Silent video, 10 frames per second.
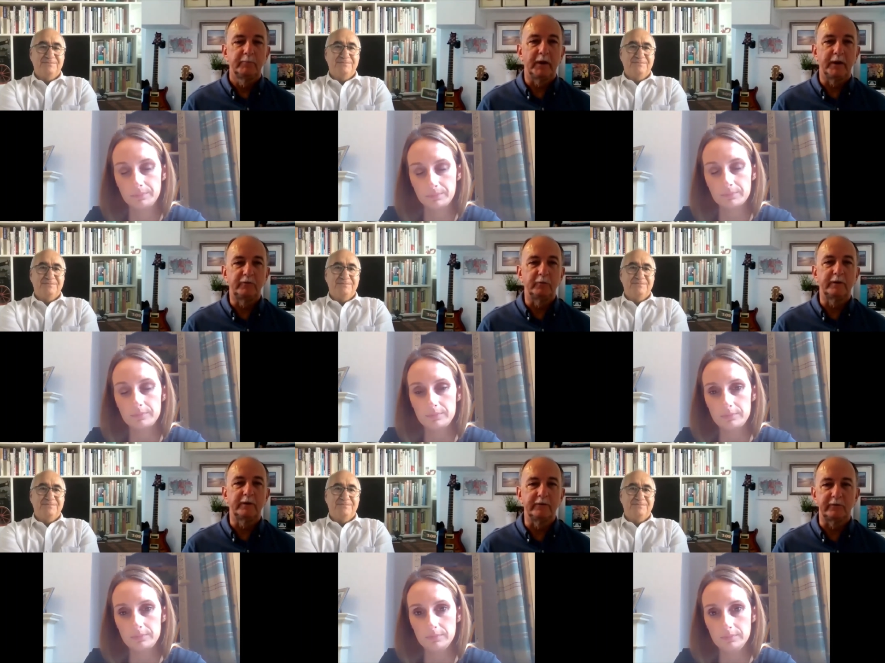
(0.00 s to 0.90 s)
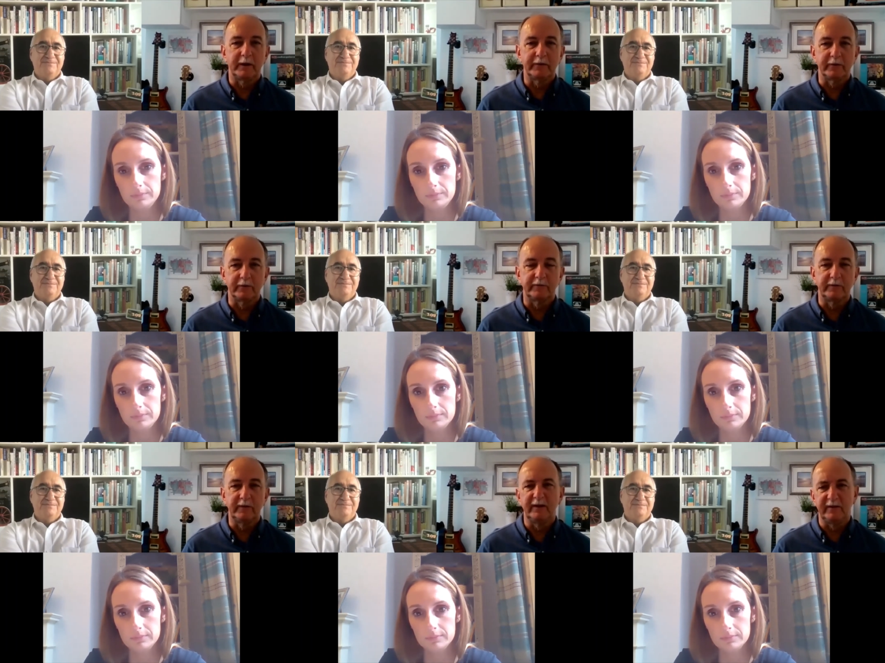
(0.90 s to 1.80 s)
Speaker 1: by talking to others.
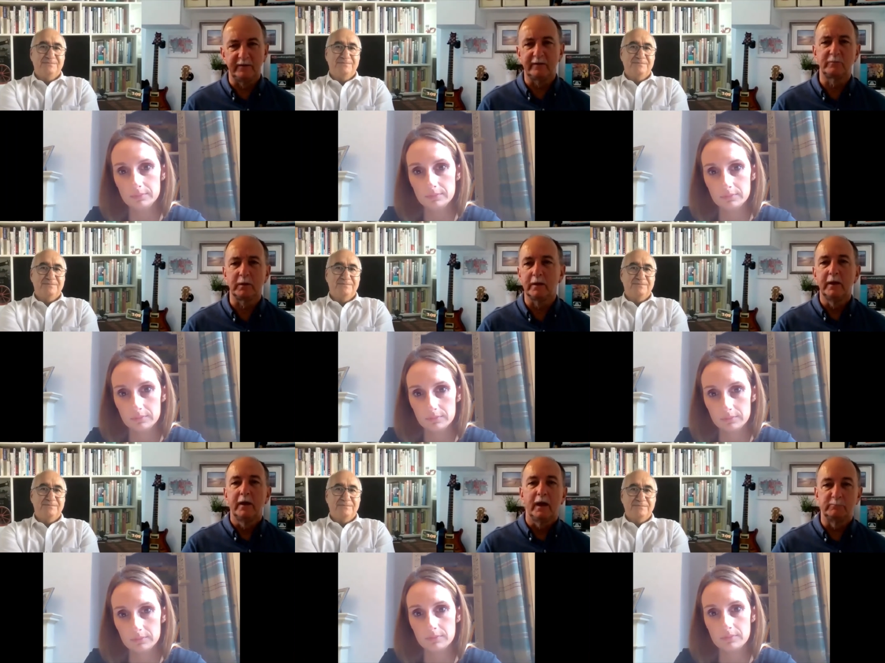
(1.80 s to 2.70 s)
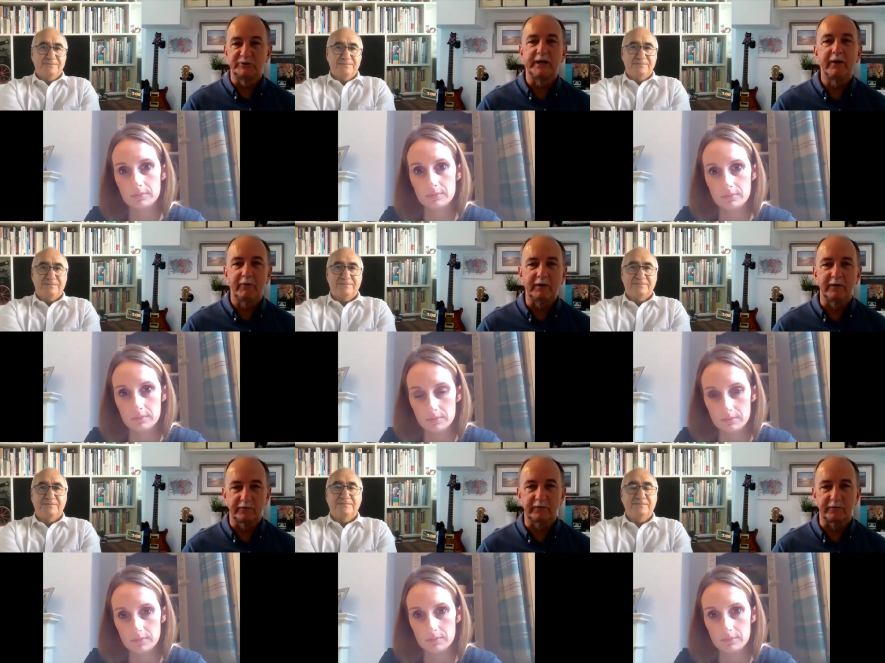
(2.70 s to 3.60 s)
He, he says, well, I'm sharing
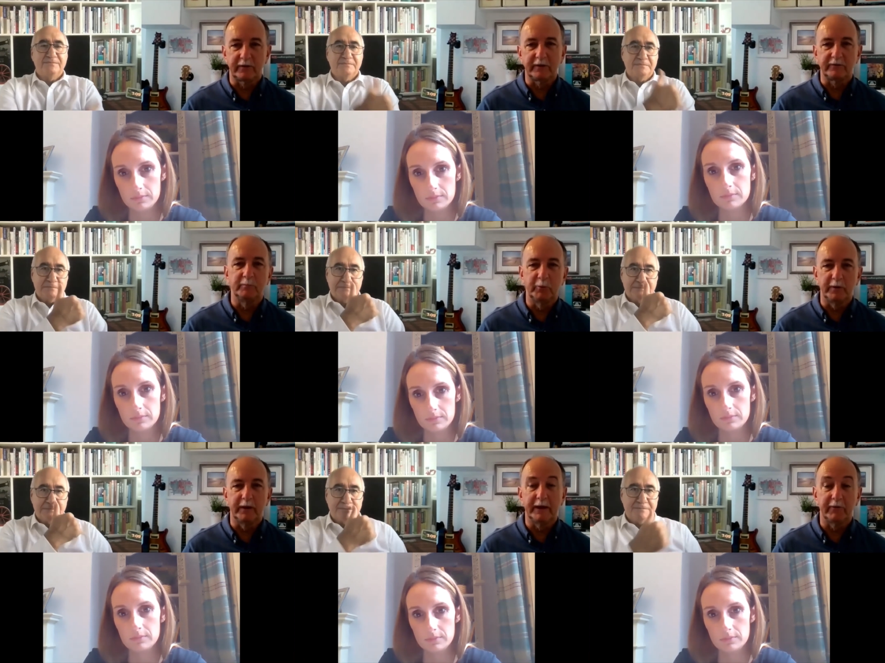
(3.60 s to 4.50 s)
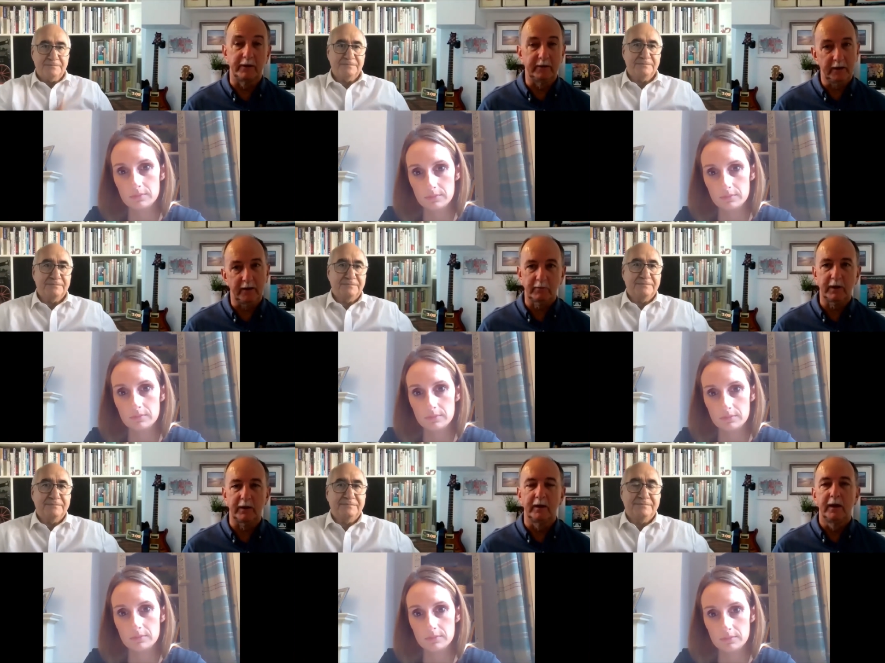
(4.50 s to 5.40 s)
this because I think it's important you hear it. And yeah,
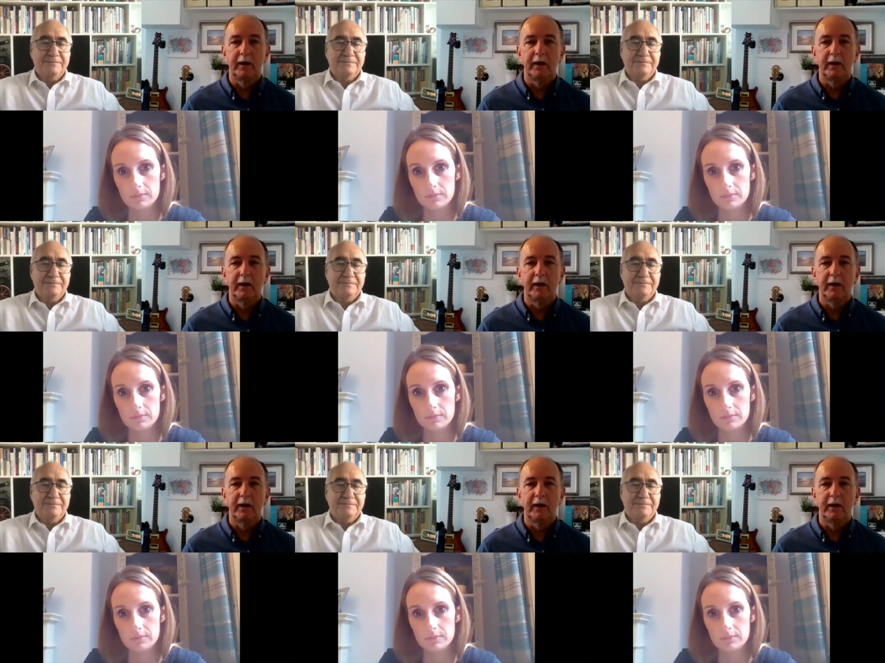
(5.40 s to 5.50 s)
okay.